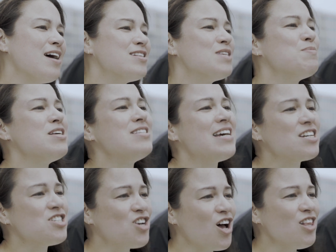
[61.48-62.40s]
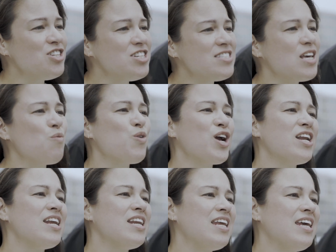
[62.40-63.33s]
at some of the technologies that
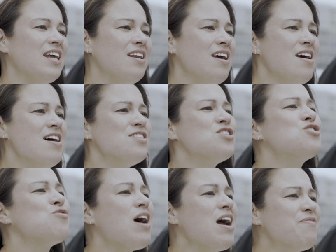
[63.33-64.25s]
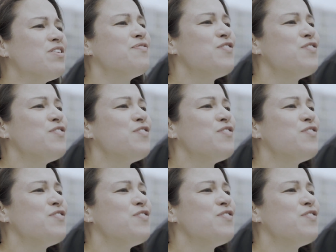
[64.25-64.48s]
we're going to need to drive